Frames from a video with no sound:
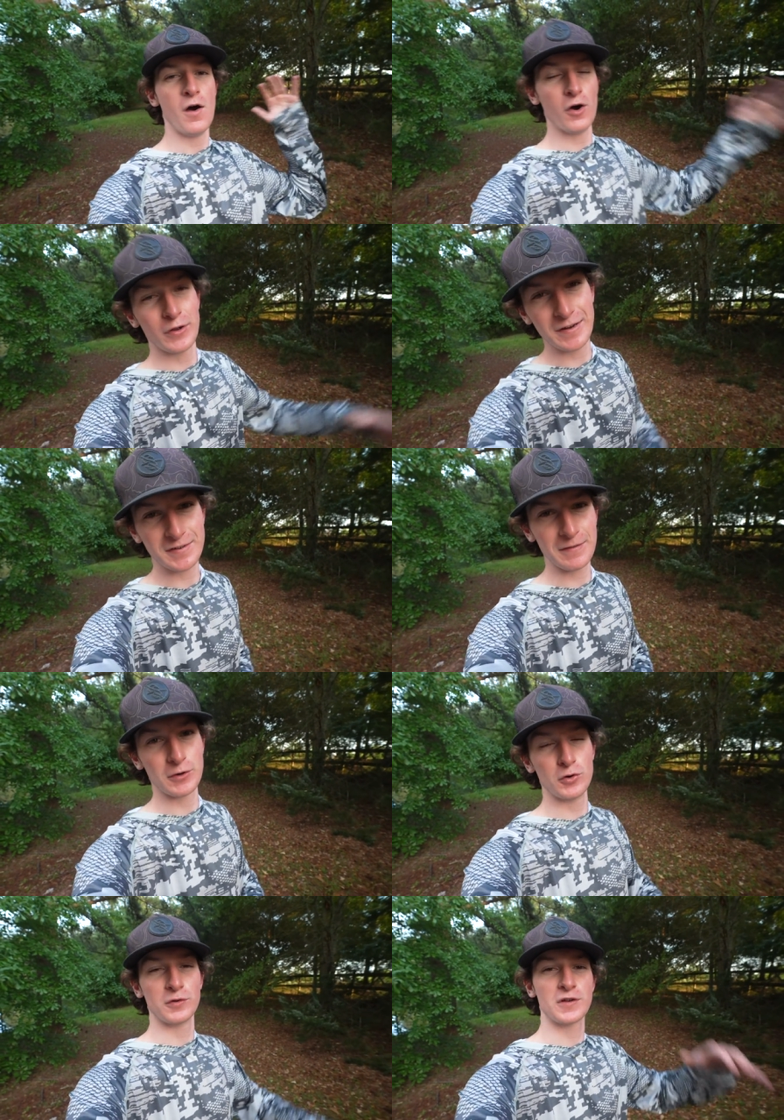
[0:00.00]
All you guys have to
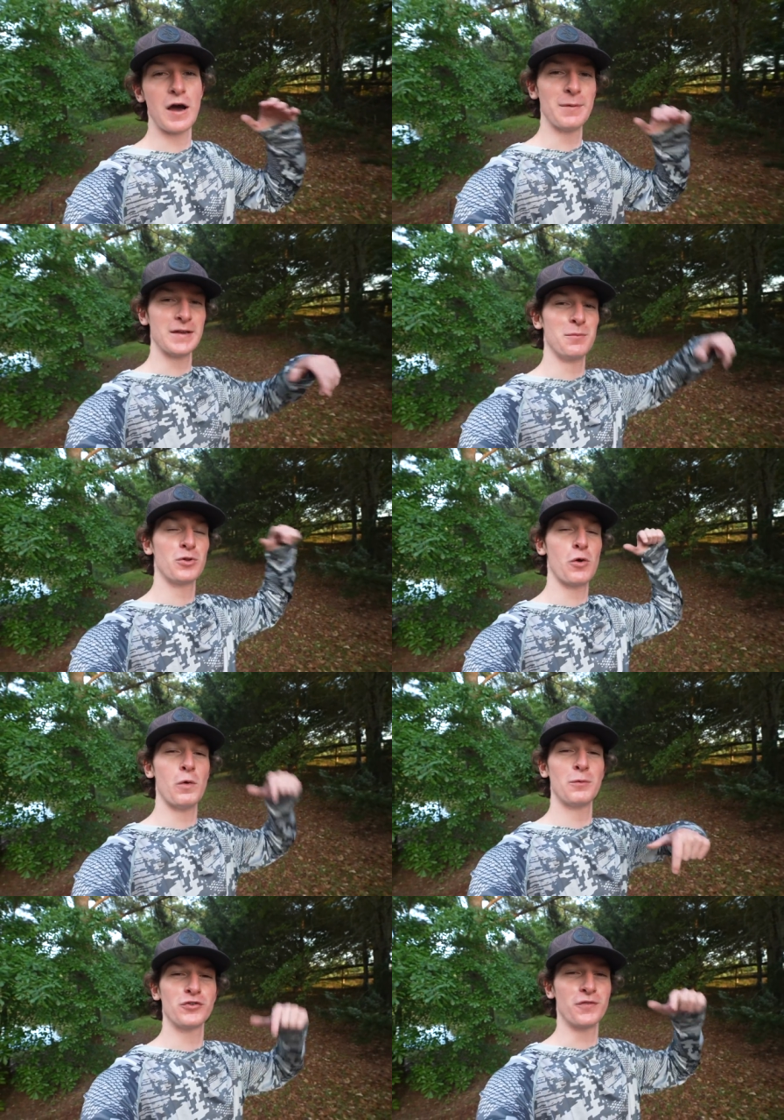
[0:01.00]
do is comment down below
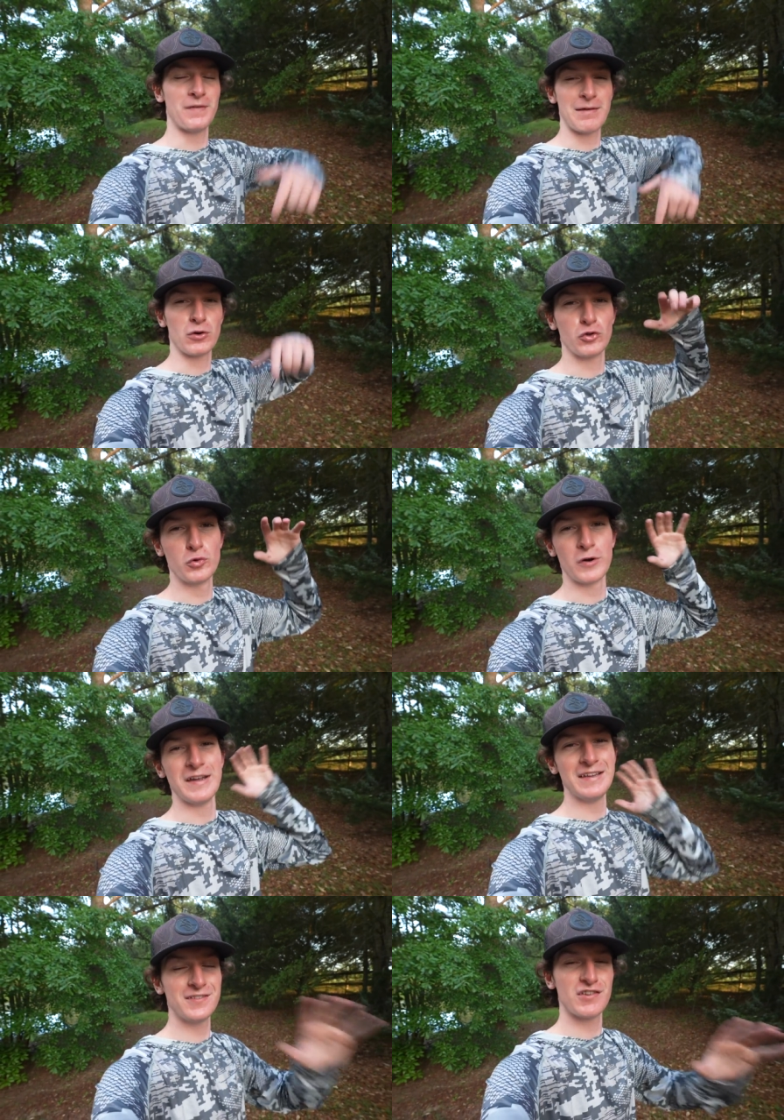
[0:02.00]
what was your favorite lure
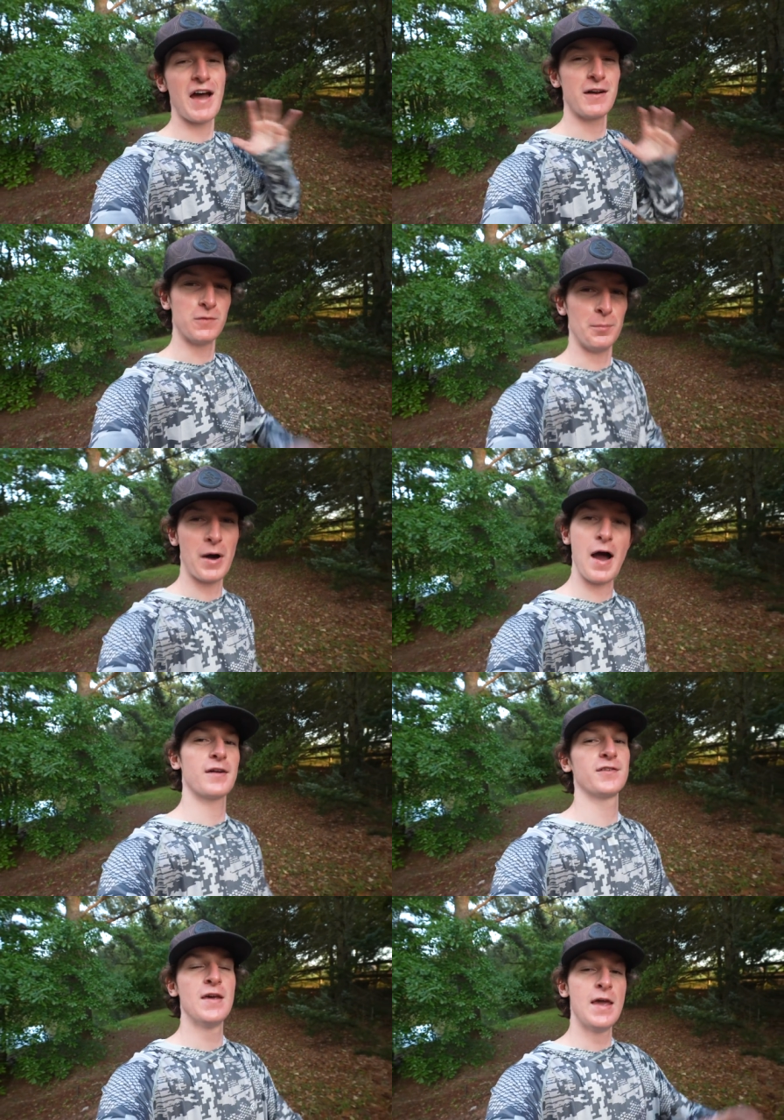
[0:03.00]
inside of the
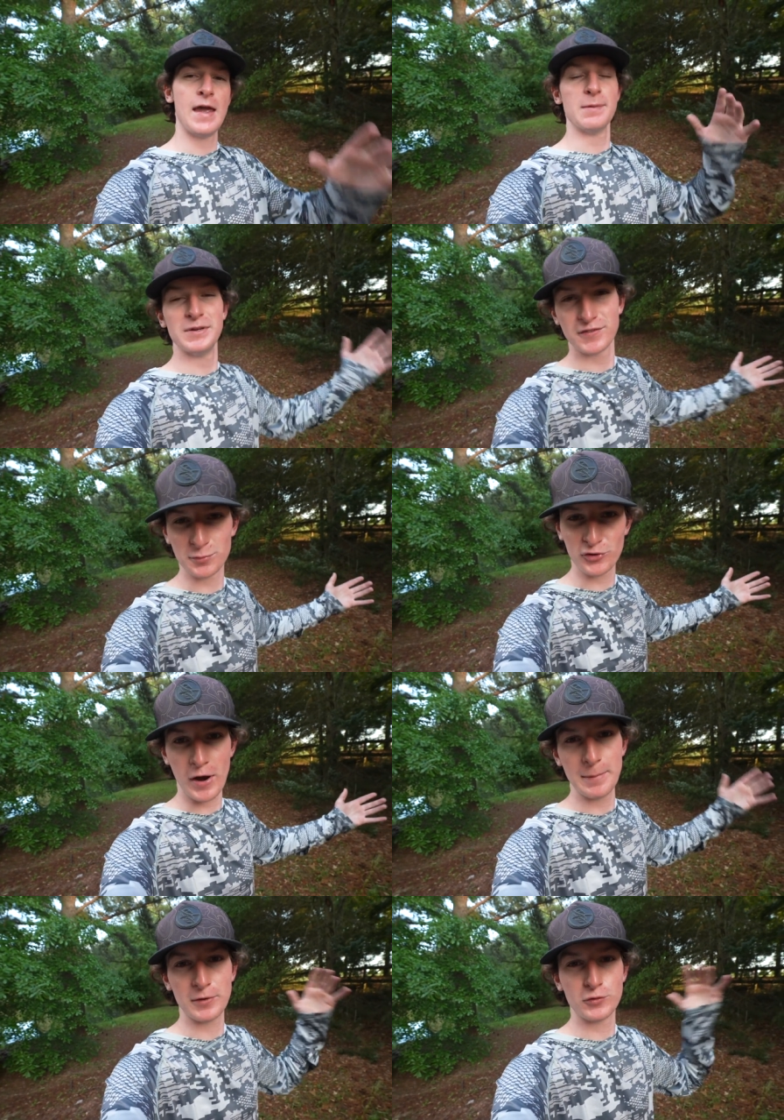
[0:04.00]
box and be
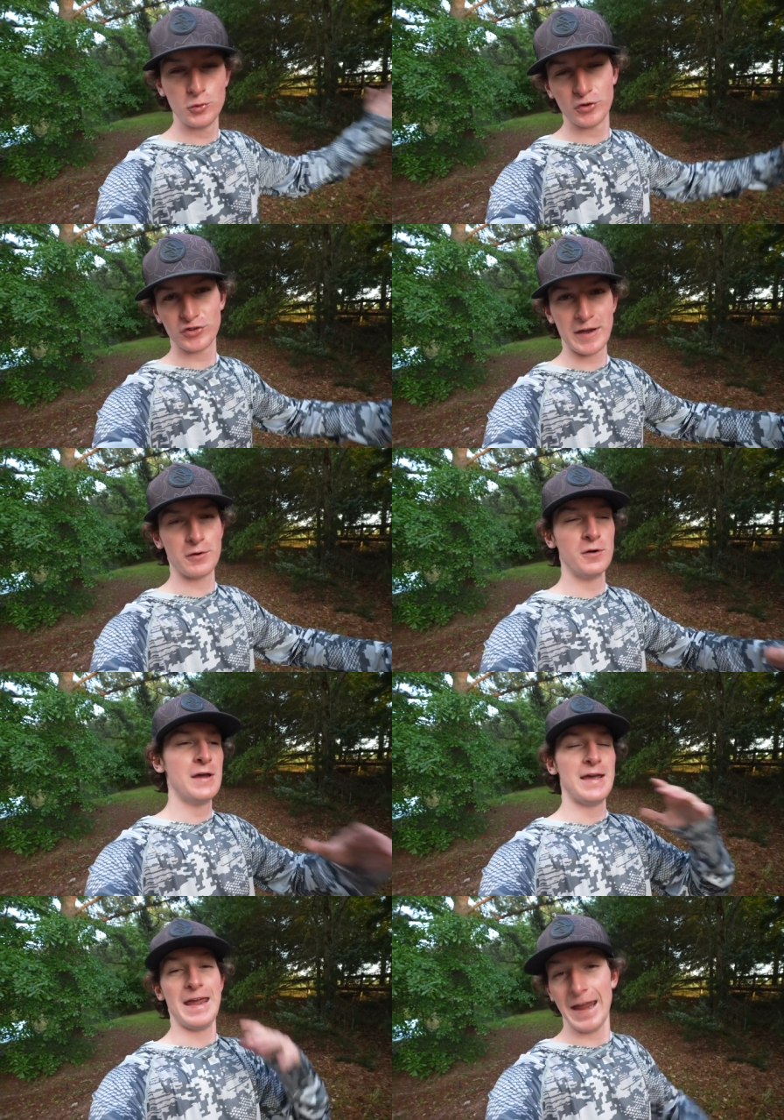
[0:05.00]
subscribed to the channel
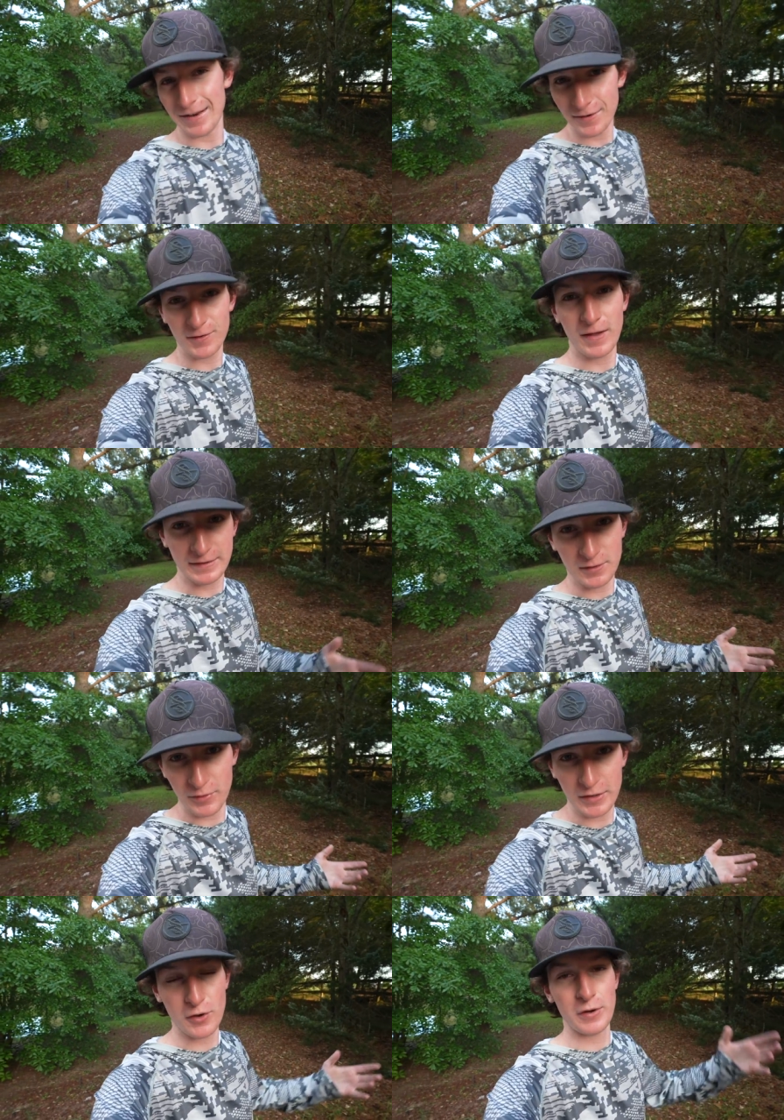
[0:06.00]
and like the
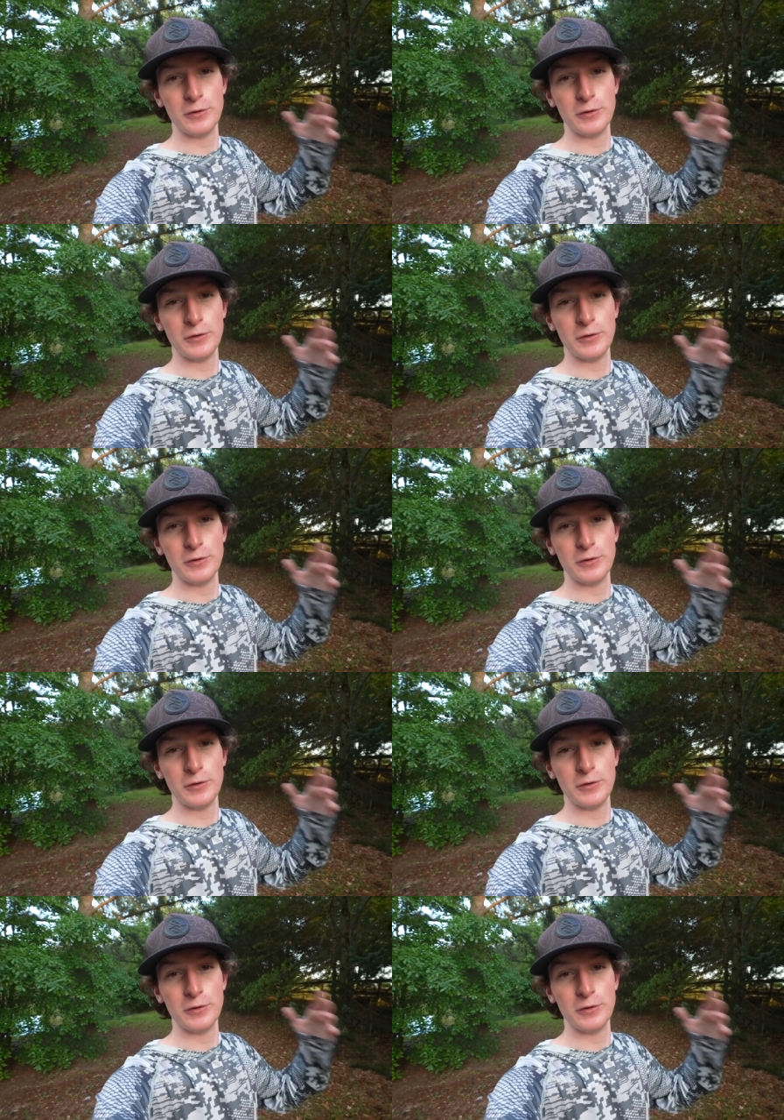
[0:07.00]
video.